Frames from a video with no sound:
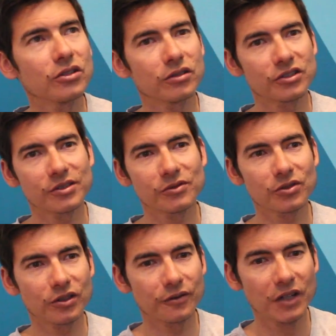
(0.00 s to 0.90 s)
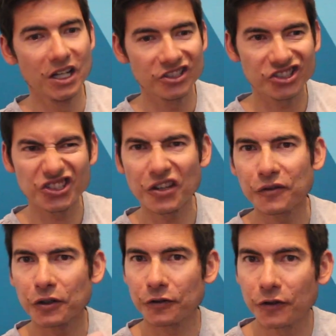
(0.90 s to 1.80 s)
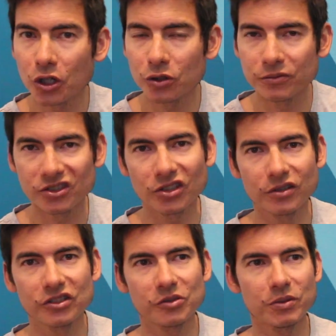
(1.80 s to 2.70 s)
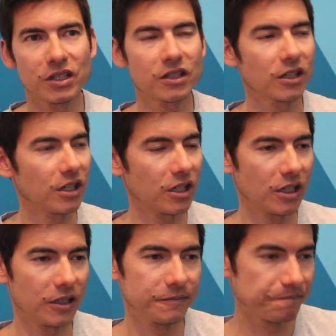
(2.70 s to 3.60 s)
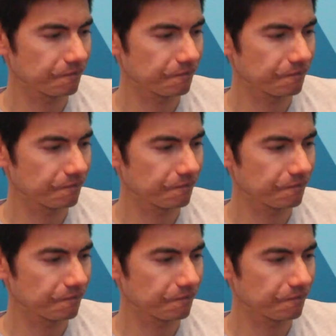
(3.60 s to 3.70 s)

or some sort of stiffer foam, so to speak. Uh,